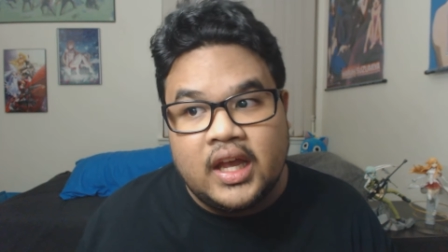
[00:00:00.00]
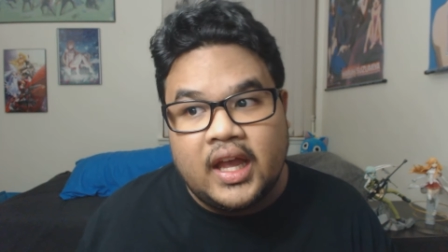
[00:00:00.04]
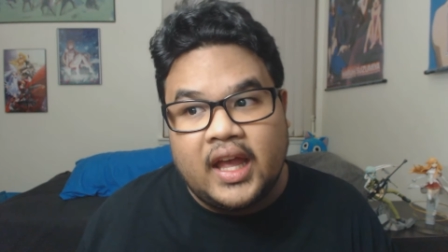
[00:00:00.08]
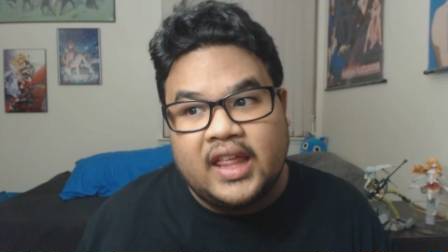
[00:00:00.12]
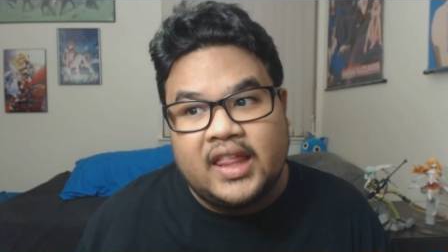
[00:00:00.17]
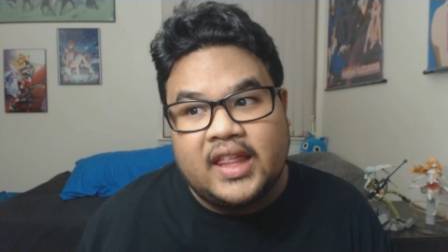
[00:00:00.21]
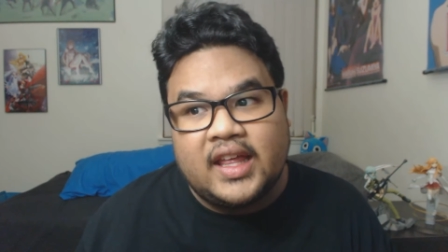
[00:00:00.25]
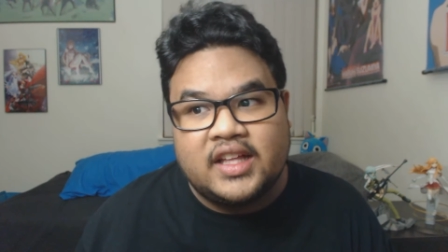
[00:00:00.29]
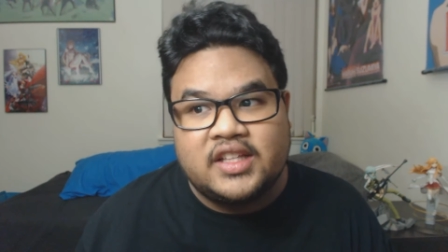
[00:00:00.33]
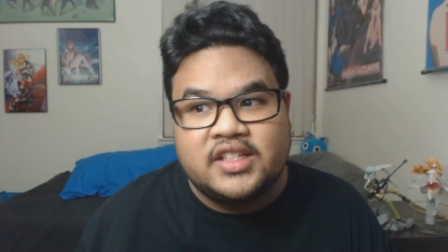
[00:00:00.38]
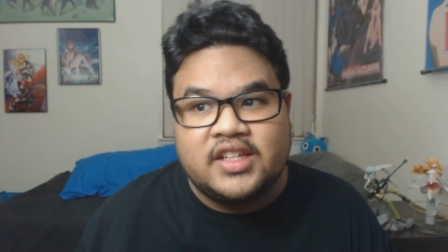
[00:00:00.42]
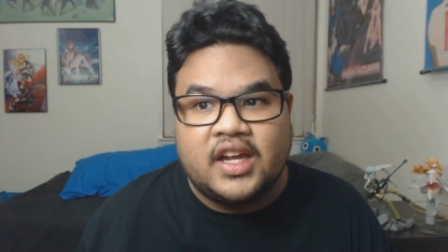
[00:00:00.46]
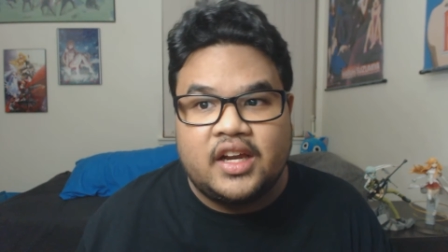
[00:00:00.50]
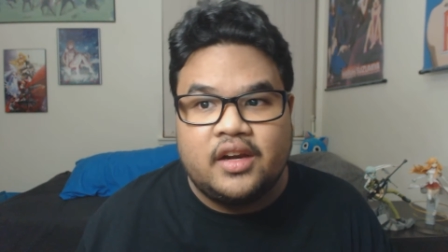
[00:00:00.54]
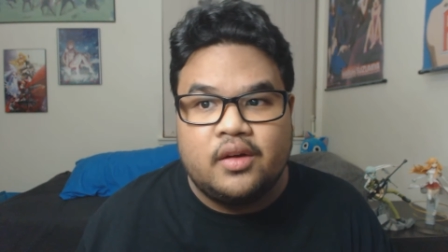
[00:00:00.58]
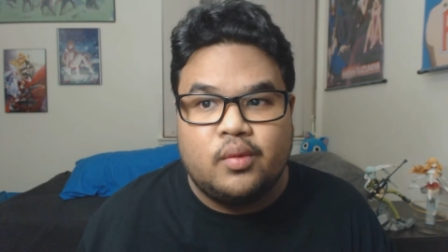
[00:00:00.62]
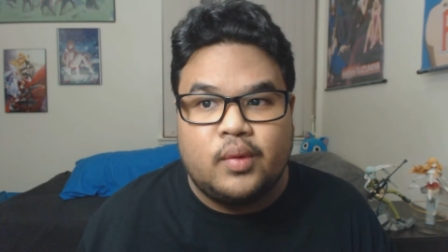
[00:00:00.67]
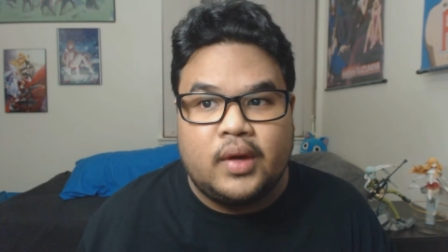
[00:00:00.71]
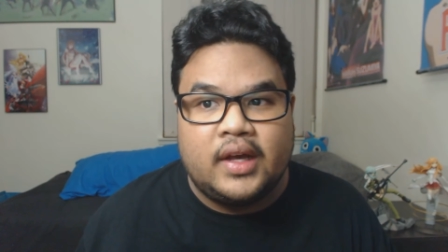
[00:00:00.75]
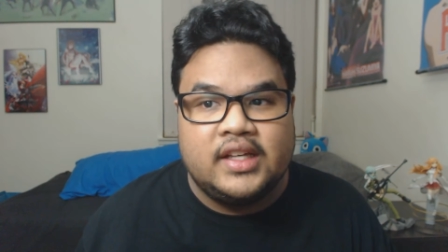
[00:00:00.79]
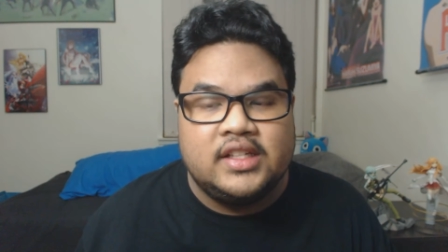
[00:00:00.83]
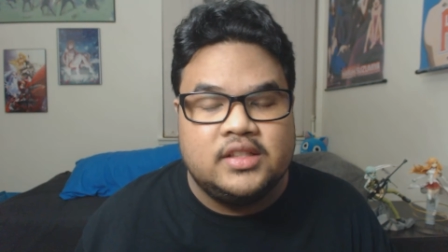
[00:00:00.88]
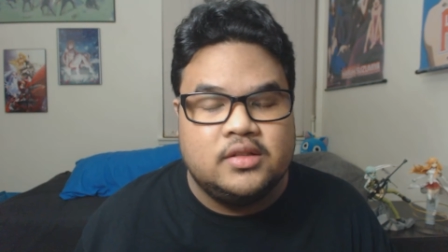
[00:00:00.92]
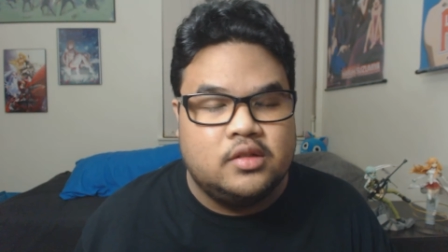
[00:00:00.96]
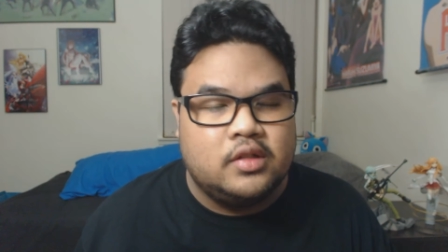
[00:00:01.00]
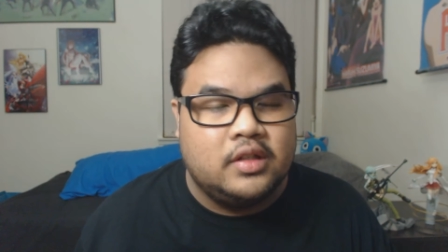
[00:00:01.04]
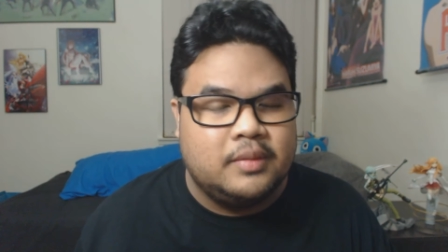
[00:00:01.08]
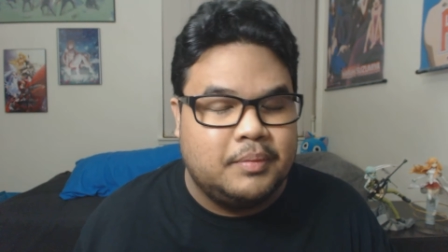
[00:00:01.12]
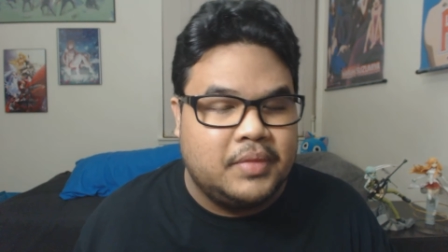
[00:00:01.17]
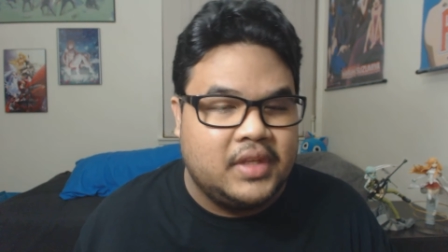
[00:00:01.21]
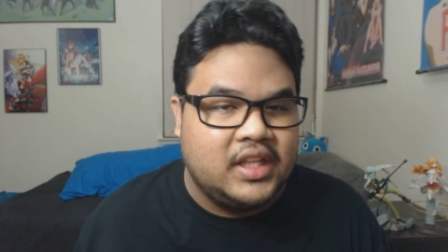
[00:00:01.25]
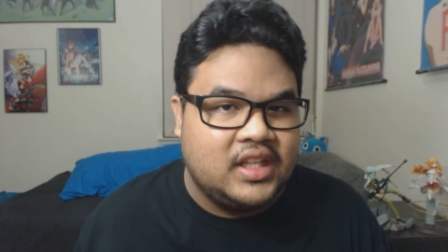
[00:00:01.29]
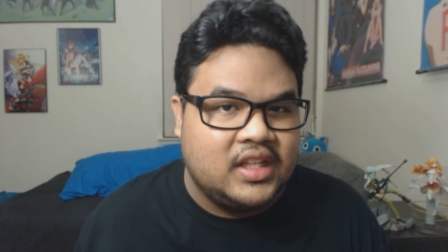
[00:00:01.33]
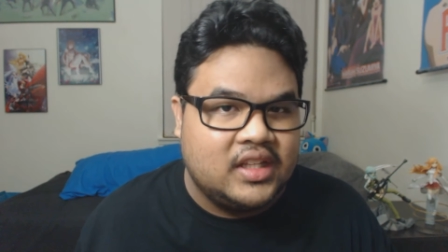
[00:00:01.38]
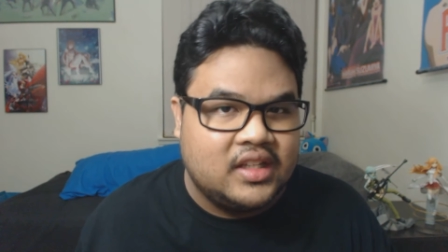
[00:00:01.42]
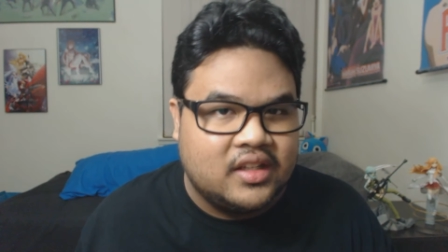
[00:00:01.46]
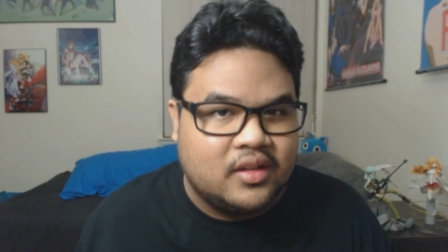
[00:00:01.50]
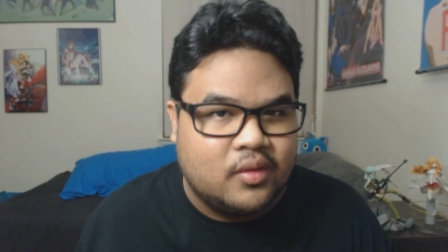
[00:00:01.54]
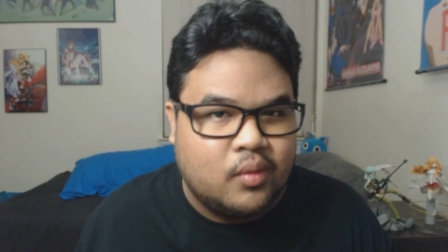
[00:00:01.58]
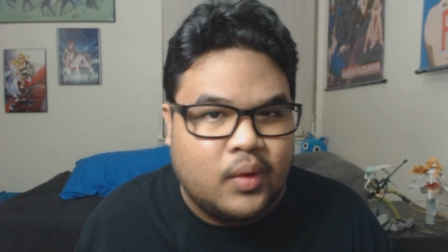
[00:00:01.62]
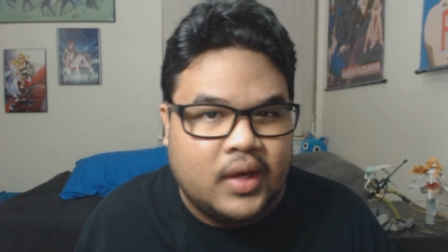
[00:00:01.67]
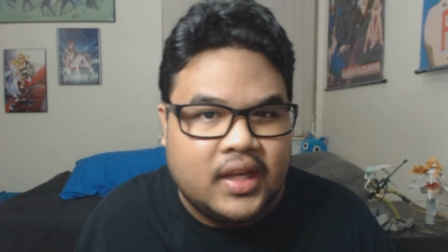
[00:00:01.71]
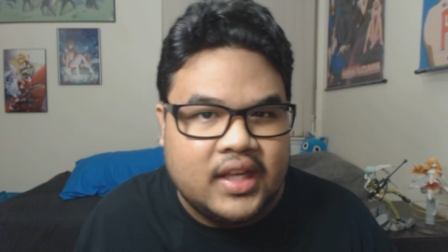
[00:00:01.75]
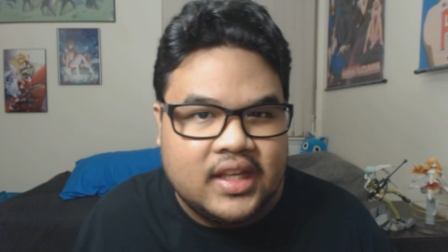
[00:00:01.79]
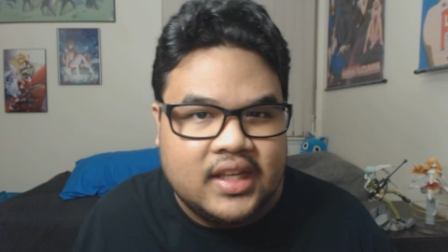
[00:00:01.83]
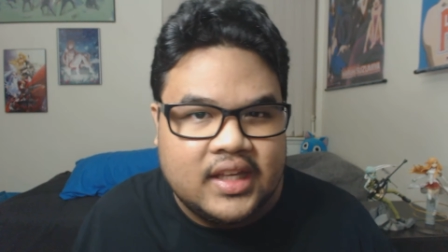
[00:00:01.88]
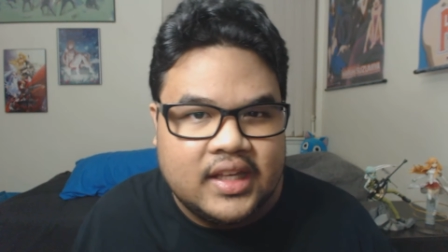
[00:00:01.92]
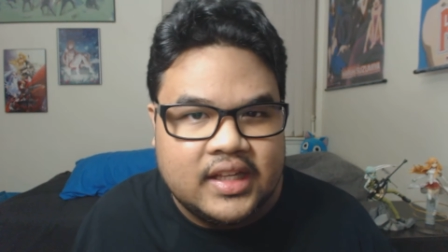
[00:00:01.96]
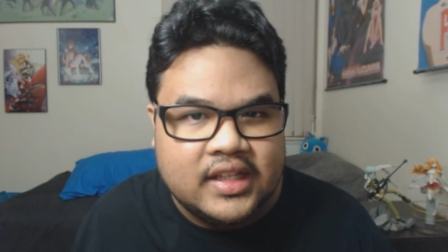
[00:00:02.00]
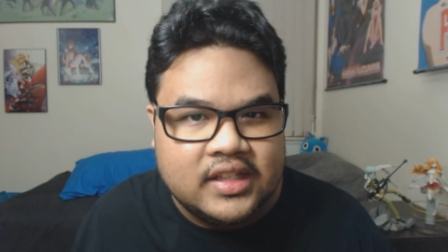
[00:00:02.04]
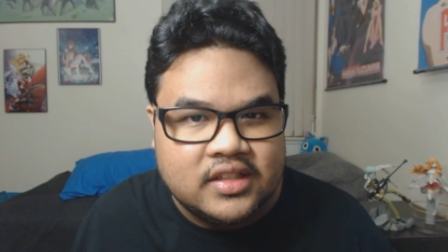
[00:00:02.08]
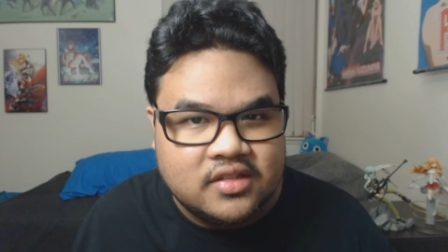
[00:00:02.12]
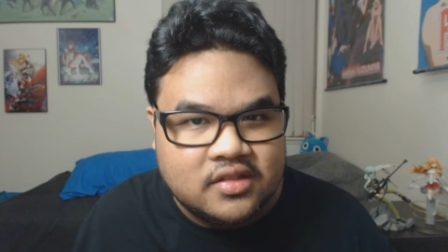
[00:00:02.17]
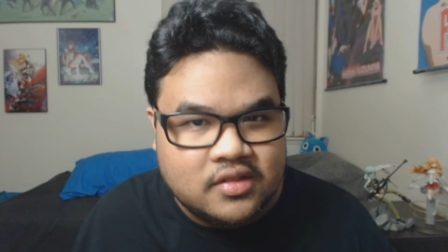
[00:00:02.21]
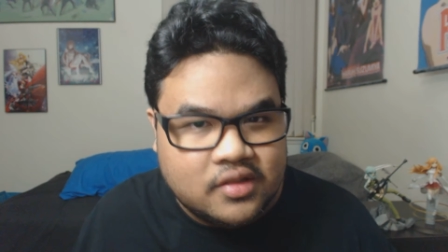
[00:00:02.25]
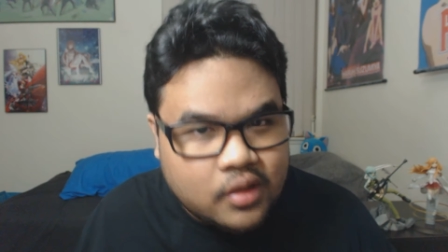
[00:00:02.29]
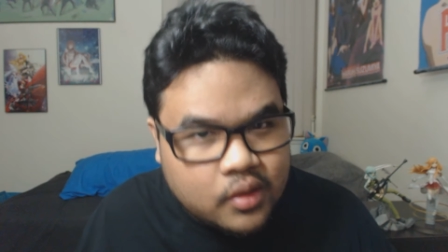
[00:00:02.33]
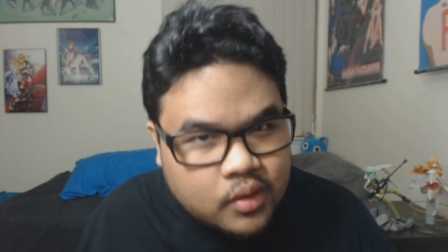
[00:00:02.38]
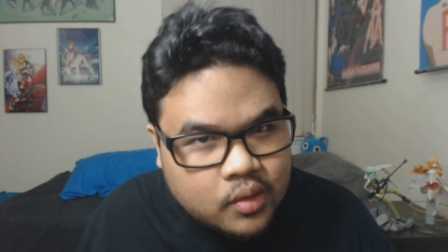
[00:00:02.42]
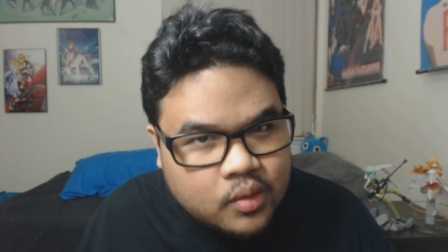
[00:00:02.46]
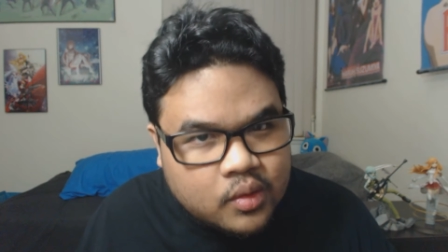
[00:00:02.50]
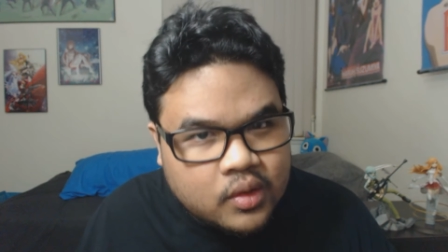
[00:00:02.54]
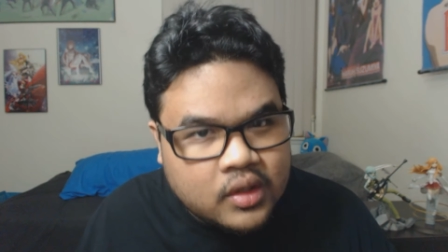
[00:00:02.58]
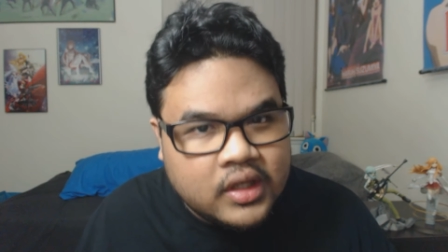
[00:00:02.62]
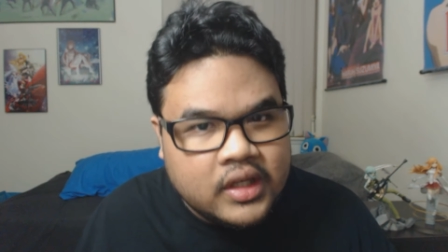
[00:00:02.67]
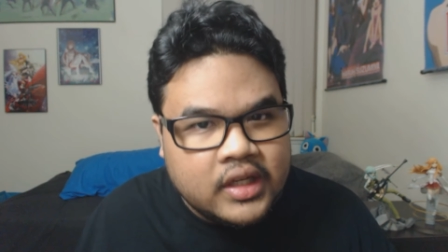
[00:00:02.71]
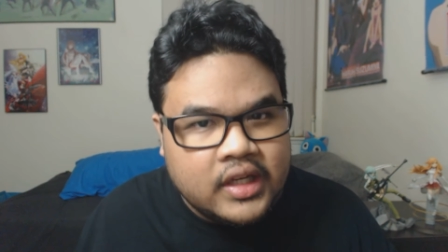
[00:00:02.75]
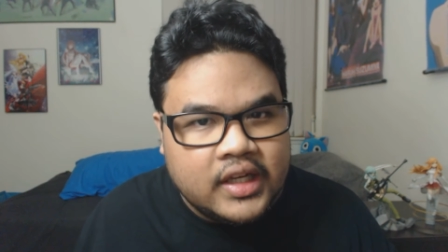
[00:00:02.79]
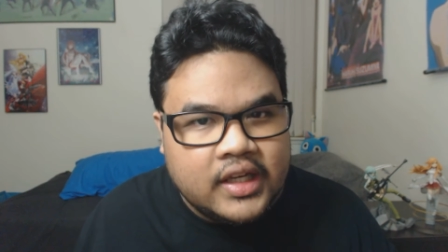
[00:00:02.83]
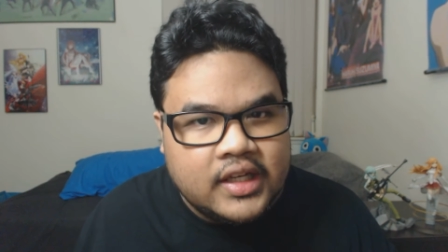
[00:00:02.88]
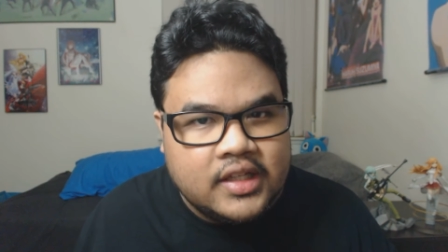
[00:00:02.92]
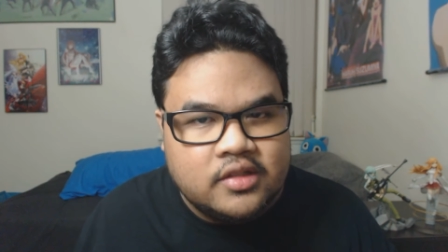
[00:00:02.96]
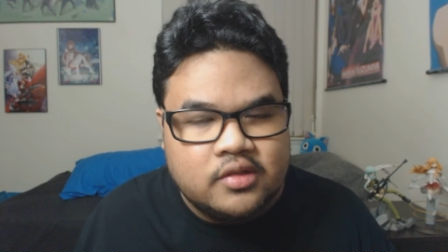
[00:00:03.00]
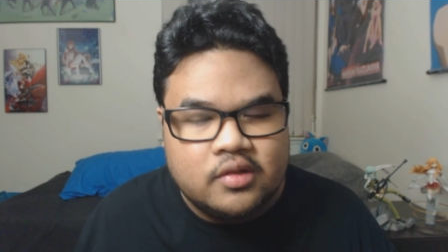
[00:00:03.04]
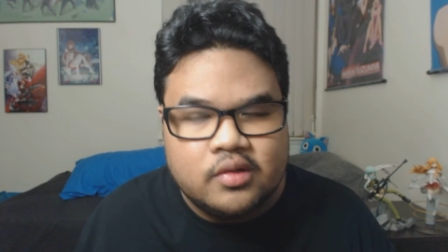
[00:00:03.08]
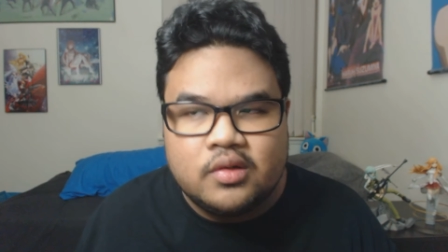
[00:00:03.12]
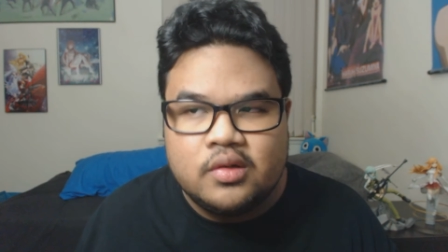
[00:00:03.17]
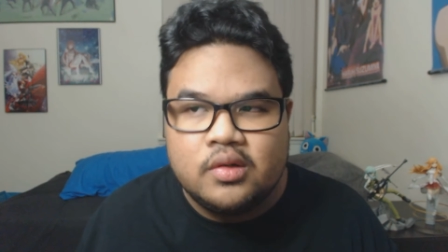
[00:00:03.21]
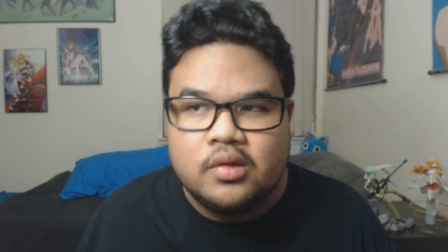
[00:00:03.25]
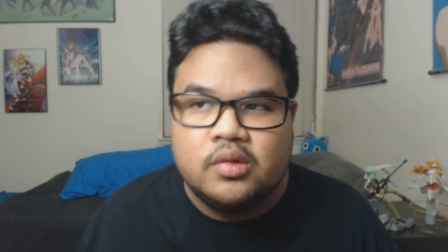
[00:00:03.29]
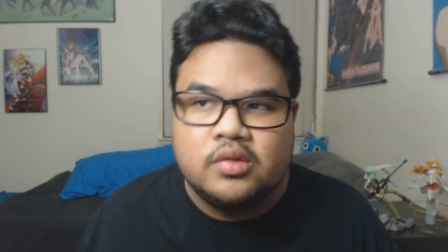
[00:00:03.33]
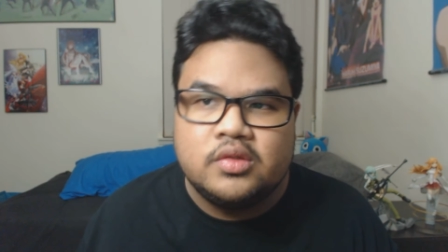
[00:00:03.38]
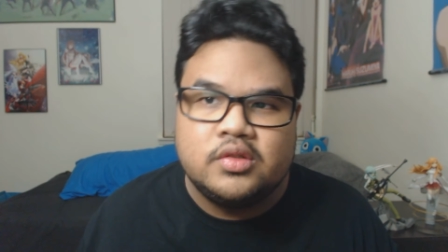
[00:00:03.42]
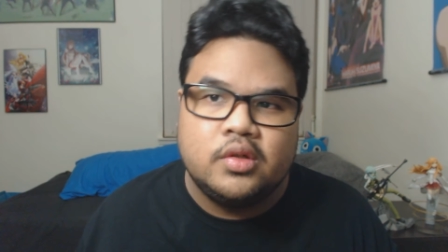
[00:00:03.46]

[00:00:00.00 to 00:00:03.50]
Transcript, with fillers: and that's kind of why he's being the way he is to Izuku.